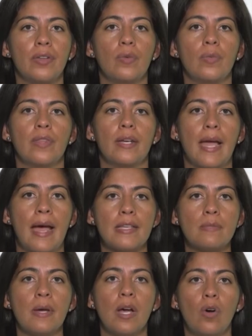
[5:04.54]
you with an
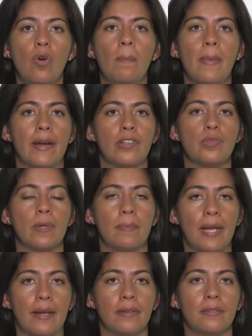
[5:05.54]
asthma home management
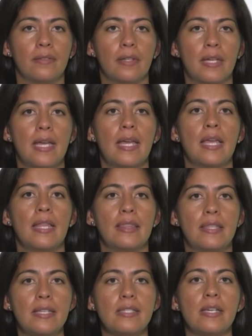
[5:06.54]
plan.
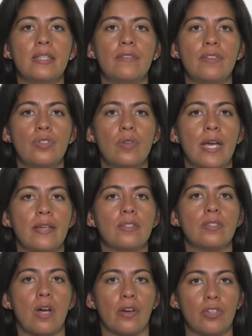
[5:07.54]
This
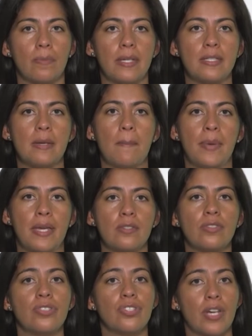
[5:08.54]
individualized document, based
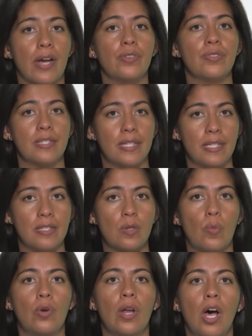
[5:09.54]
on your child's needs,
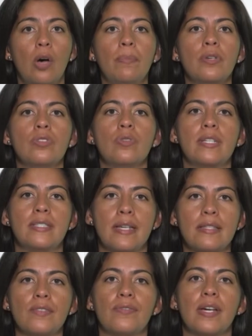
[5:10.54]
would help you to
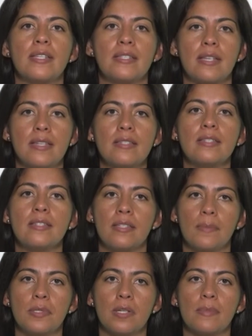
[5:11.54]
identify signs and
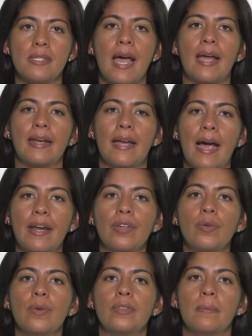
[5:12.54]
symptoms and guide
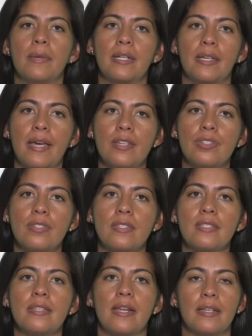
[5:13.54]
you with the
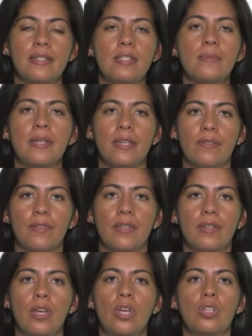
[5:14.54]
medications that need to be
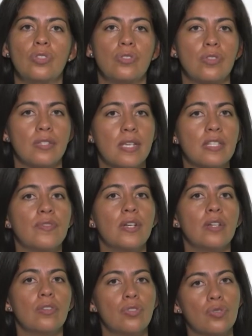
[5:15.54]
given to successfully
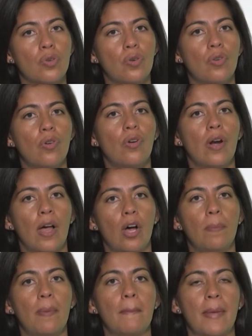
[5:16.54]
control or
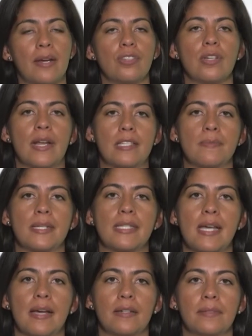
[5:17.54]
help manage an asthma
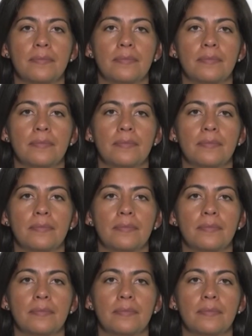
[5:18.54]
attack.